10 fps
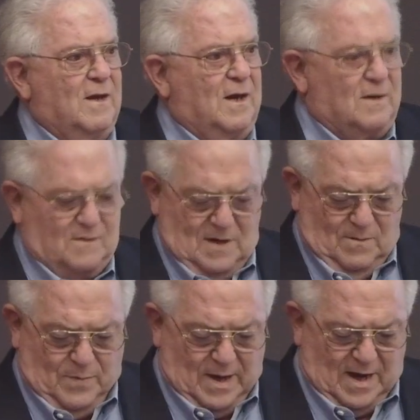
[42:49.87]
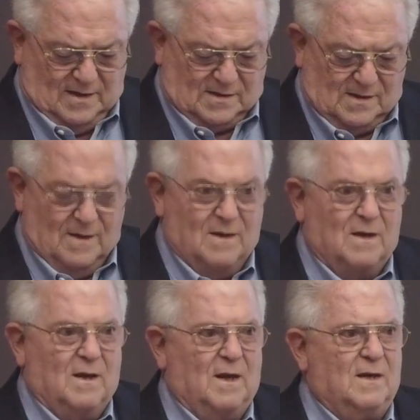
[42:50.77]
into impasse
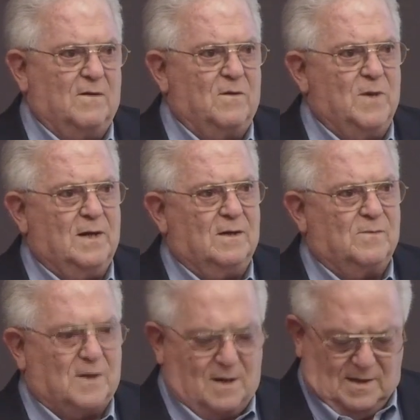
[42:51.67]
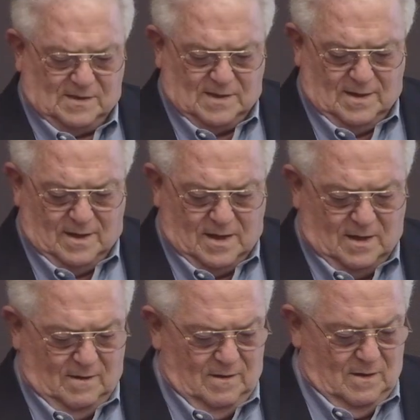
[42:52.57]
and irremediable hostility.